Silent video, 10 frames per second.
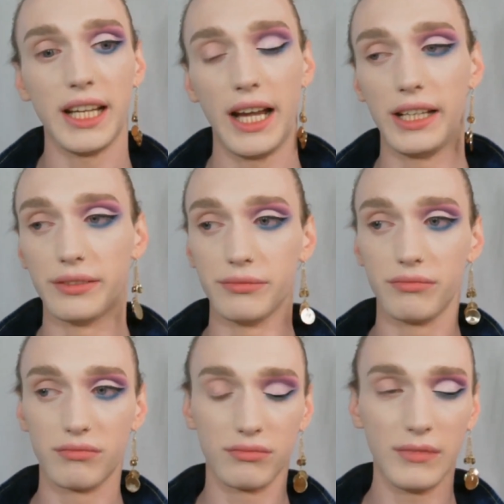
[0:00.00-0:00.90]
I
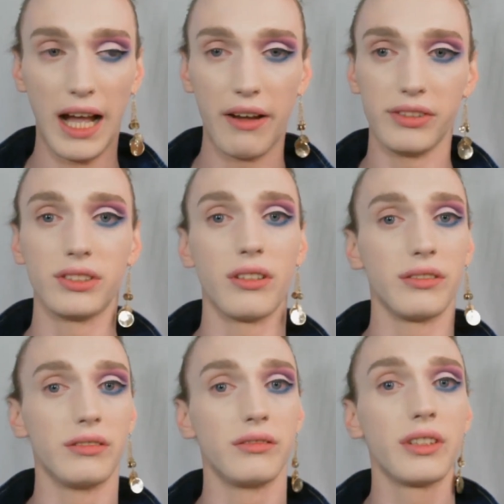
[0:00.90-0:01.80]
haven't
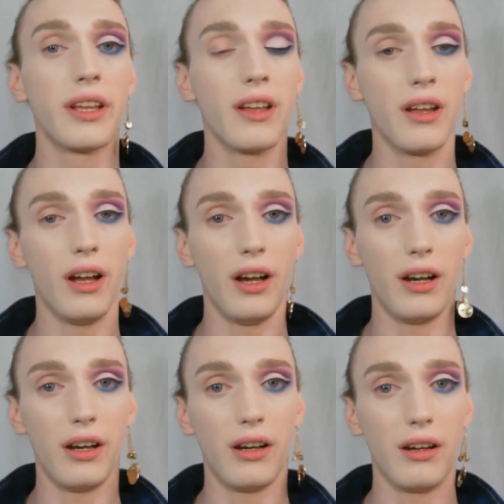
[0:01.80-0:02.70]
done
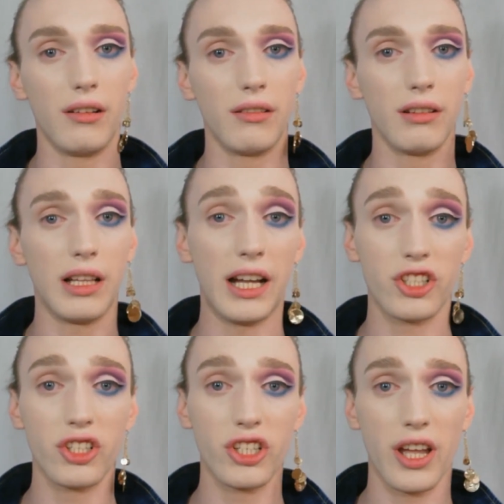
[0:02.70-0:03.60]

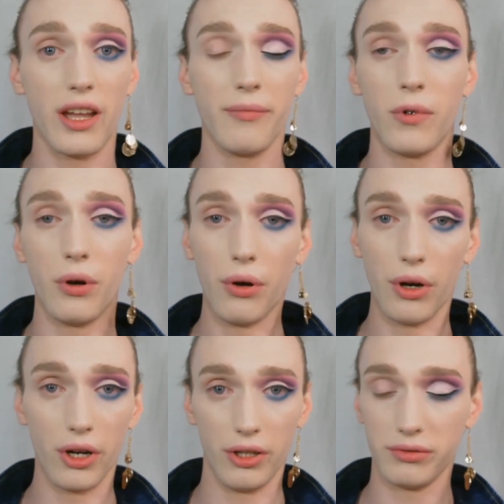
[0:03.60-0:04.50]
lashes yet
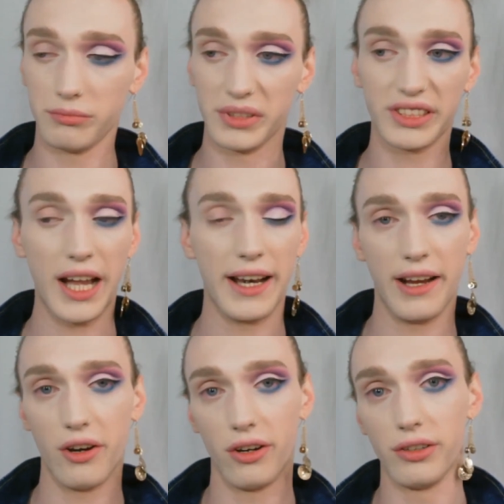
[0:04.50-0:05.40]
or
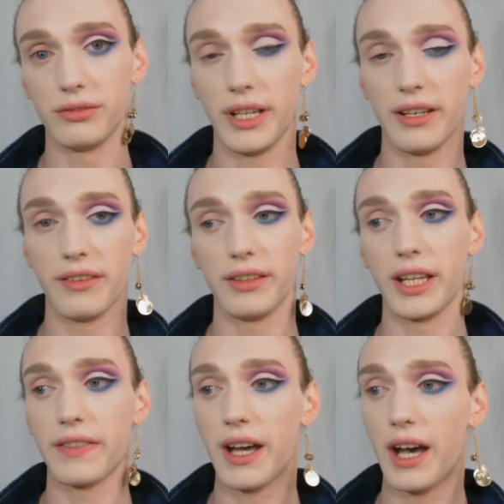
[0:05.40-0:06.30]
mascara or anything
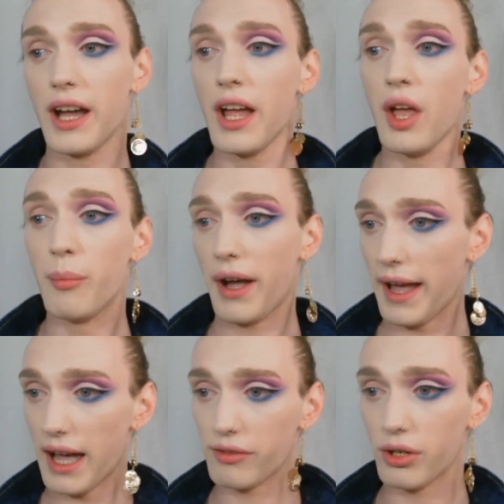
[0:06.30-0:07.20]
like that, but I
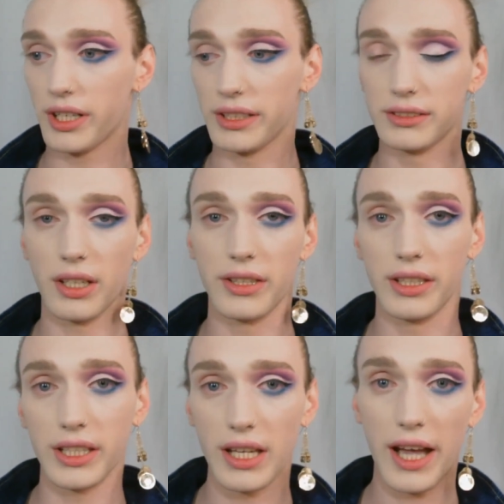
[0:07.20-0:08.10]
have gone in and done
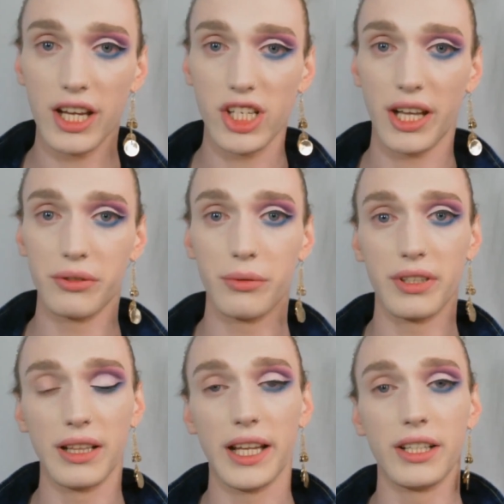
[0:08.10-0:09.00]
the eyeshadow,
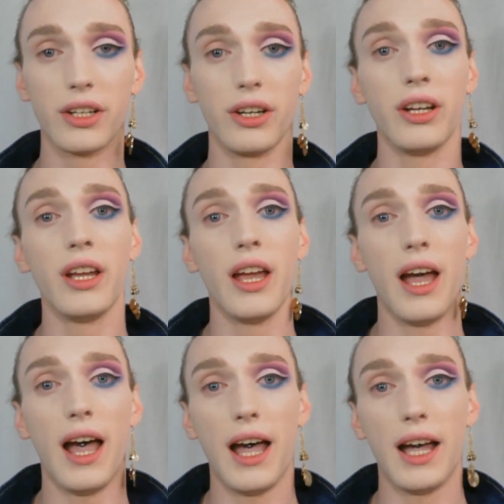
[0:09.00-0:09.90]
the liner
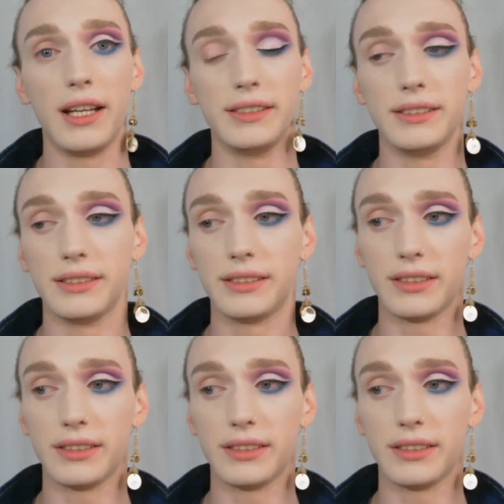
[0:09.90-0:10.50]
and